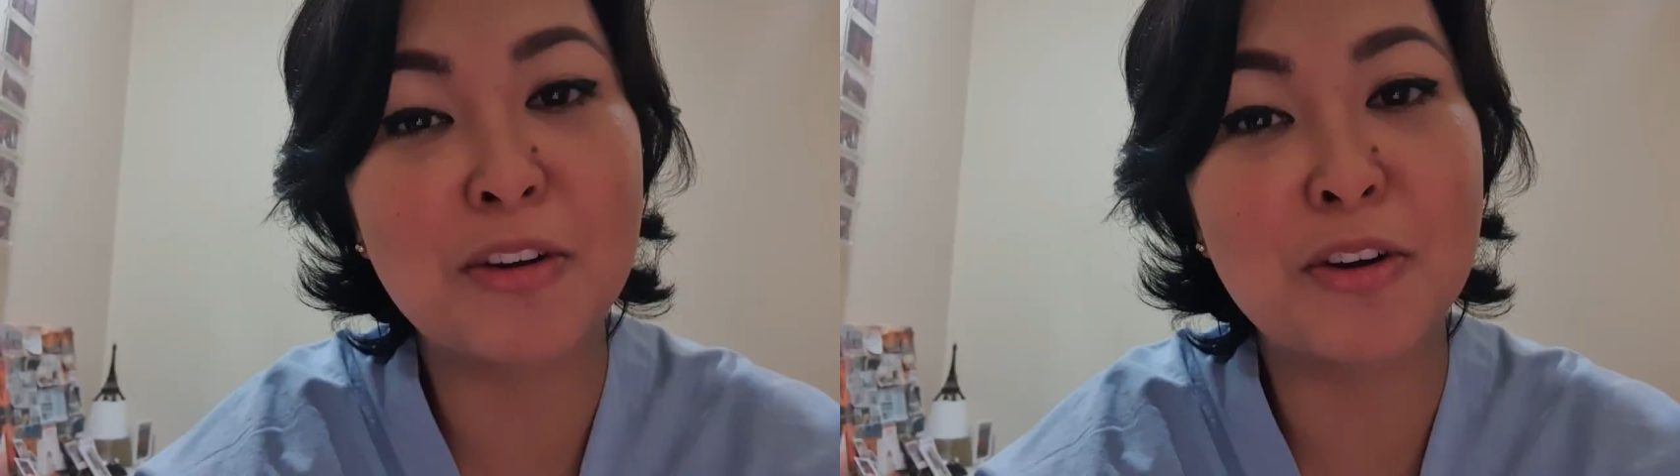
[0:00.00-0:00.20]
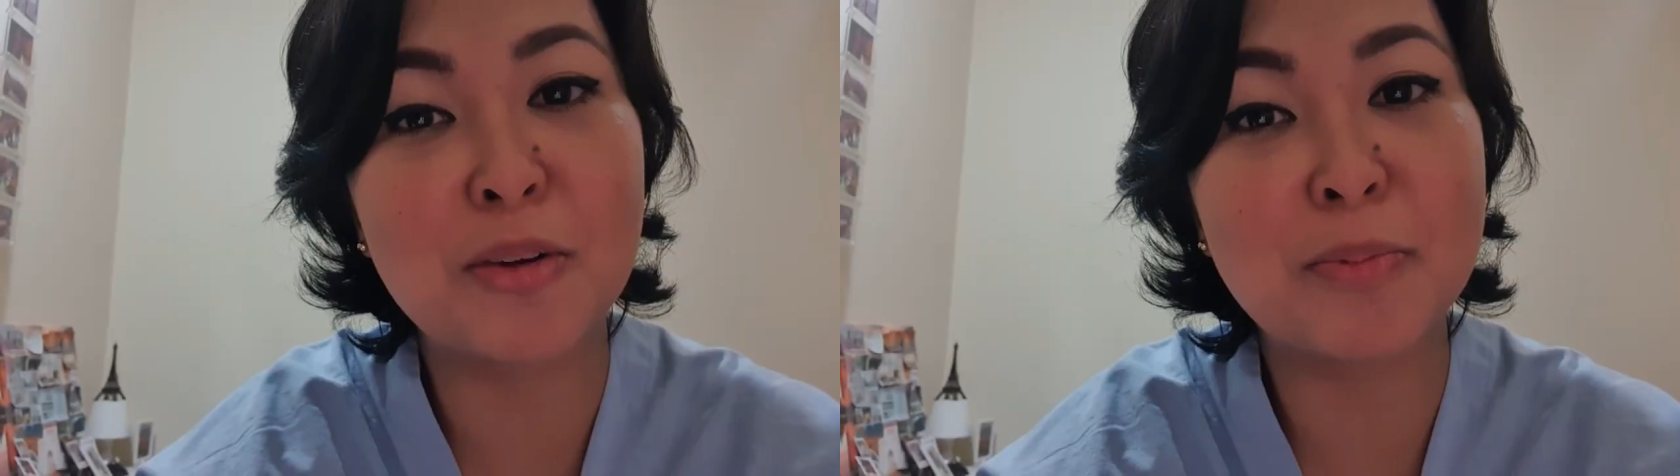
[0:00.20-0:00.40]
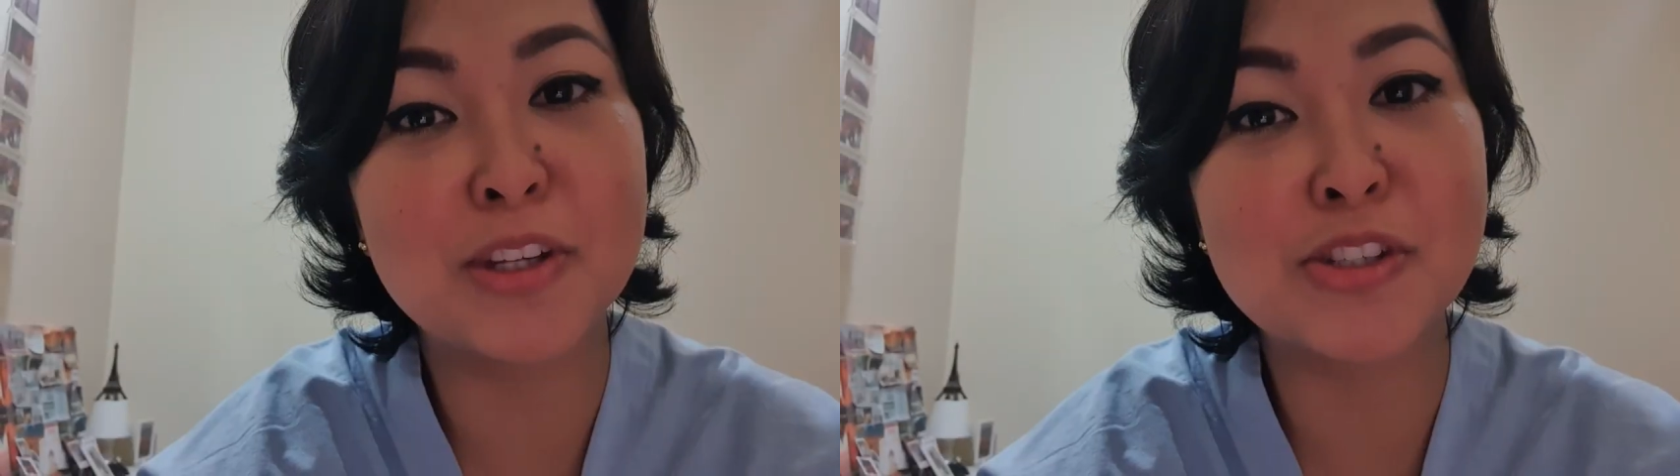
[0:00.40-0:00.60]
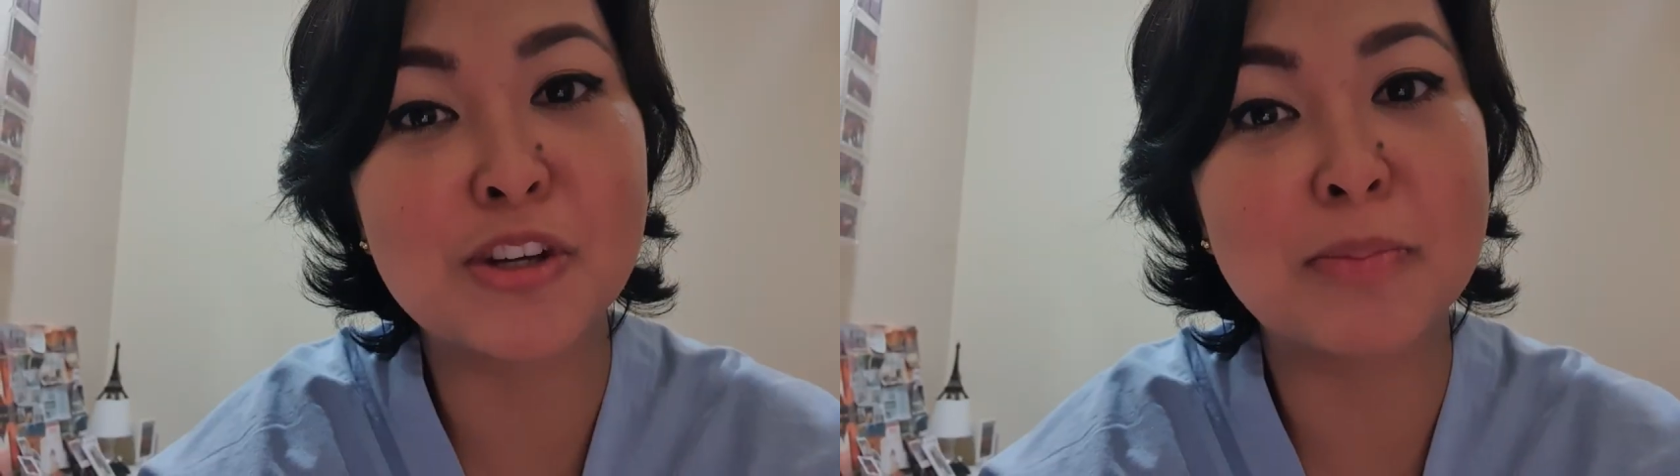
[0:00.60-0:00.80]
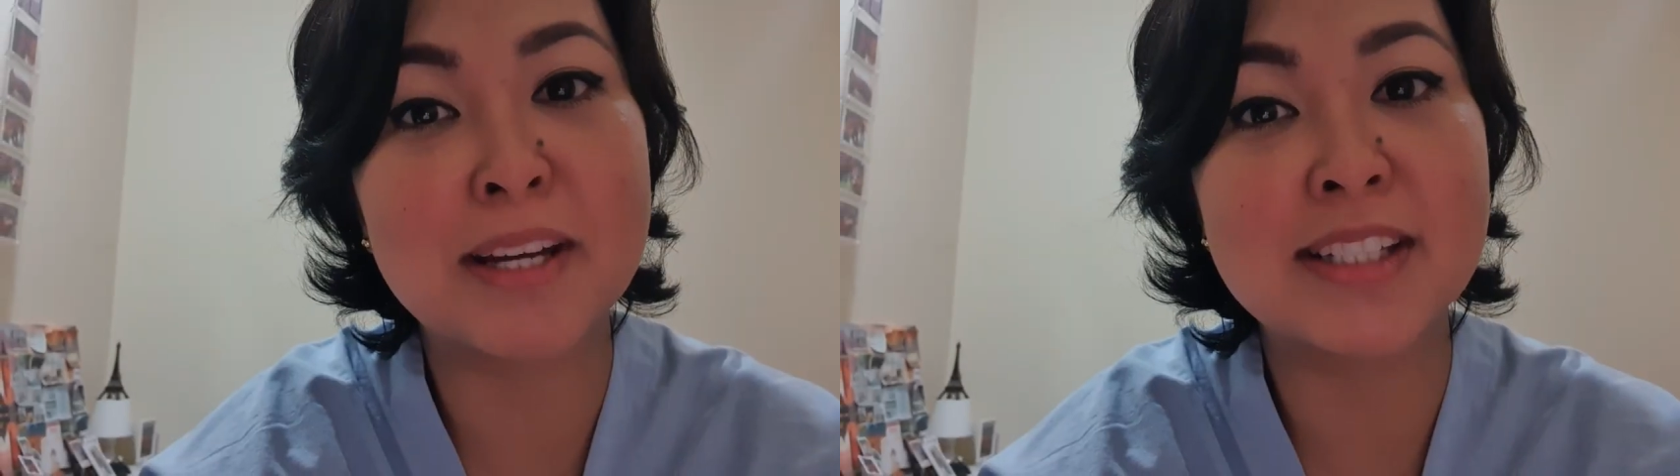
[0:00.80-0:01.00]
Hope you
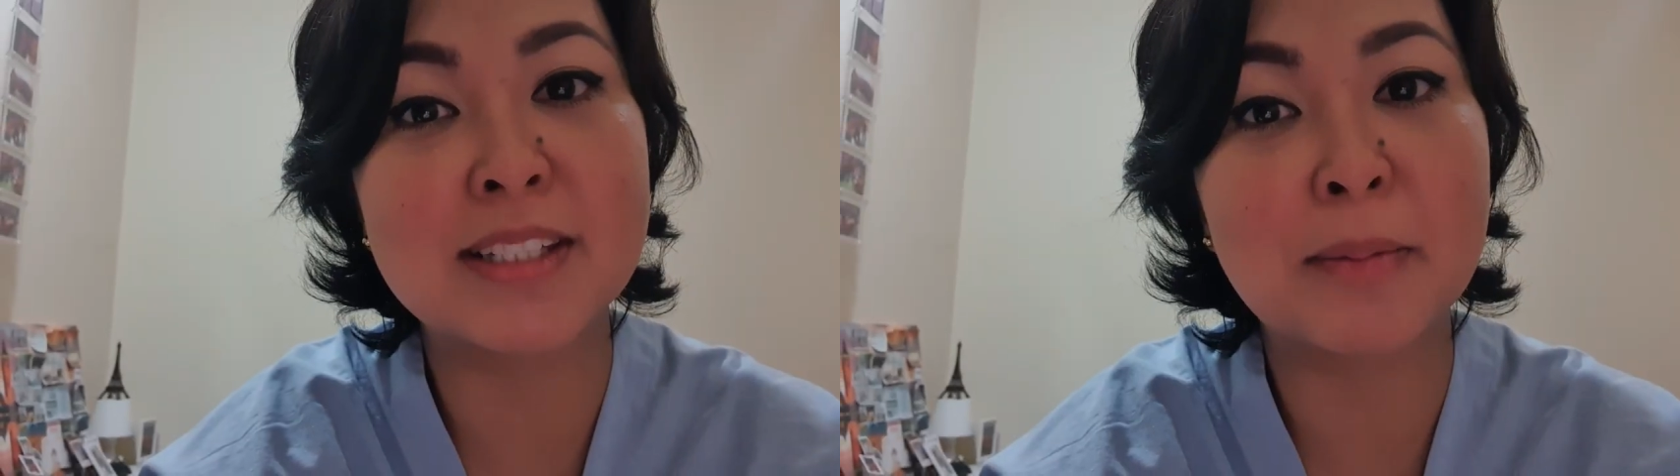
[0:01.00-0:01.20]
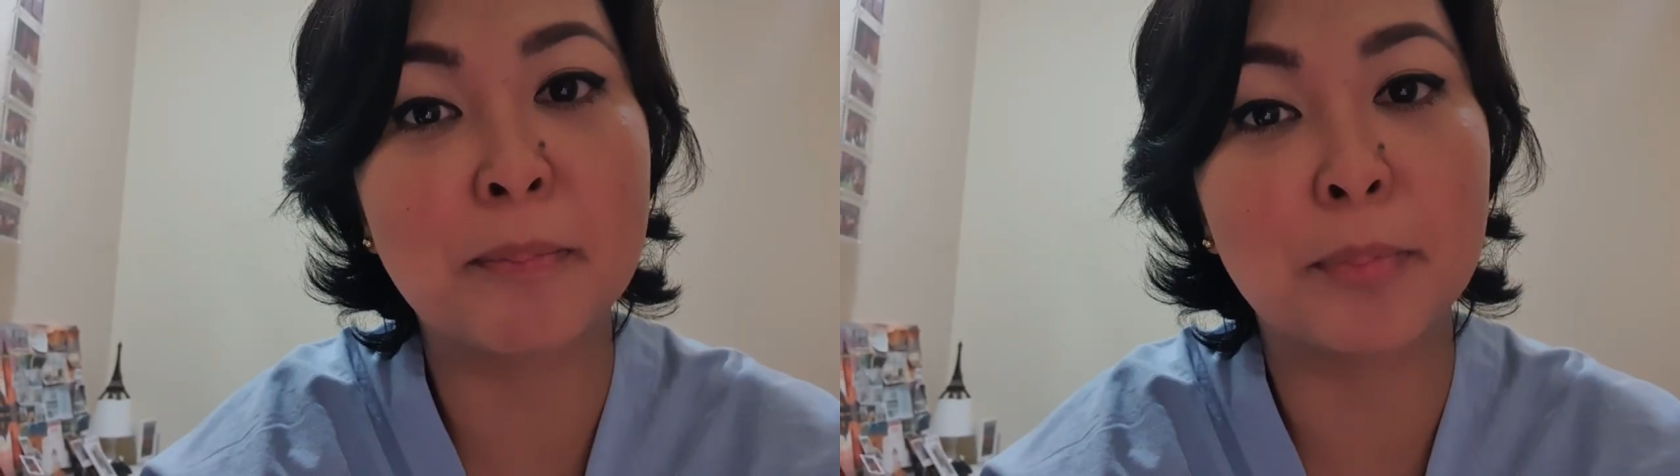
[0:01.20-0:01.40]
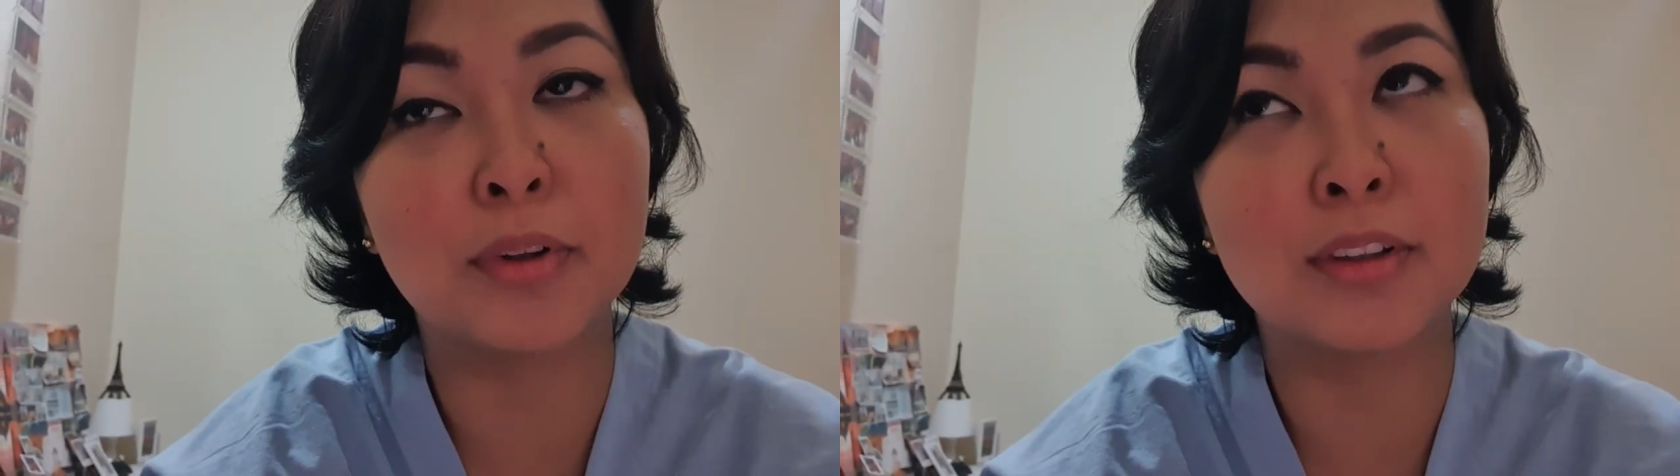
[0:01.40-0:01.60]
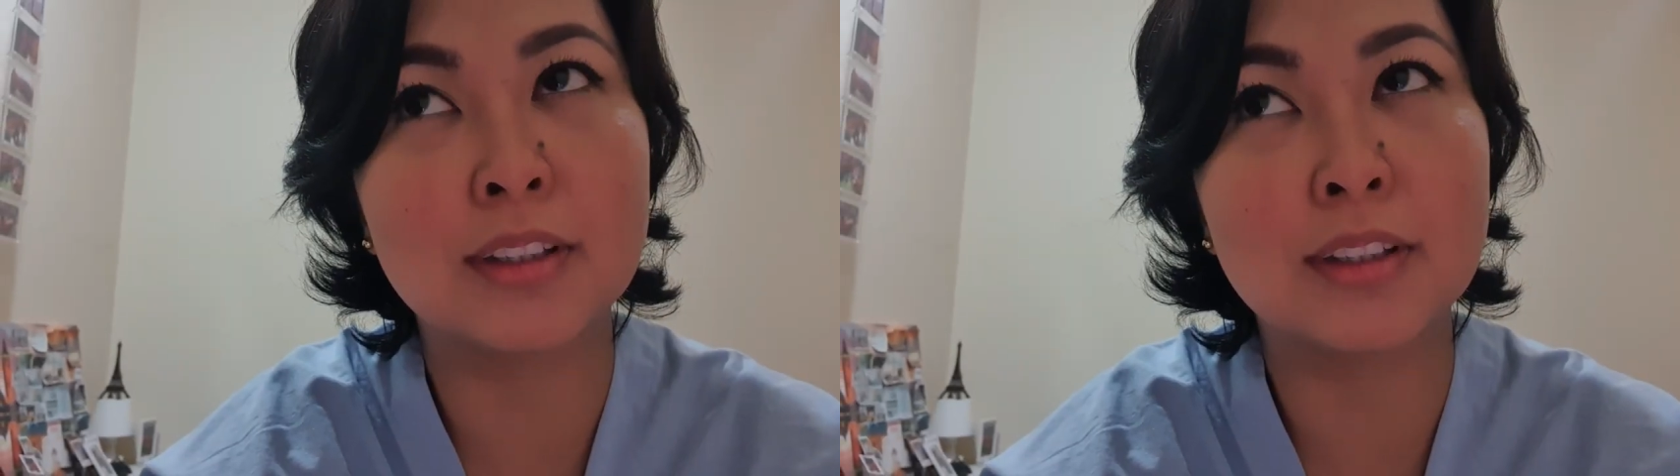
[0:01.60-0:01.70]
enjoy my simple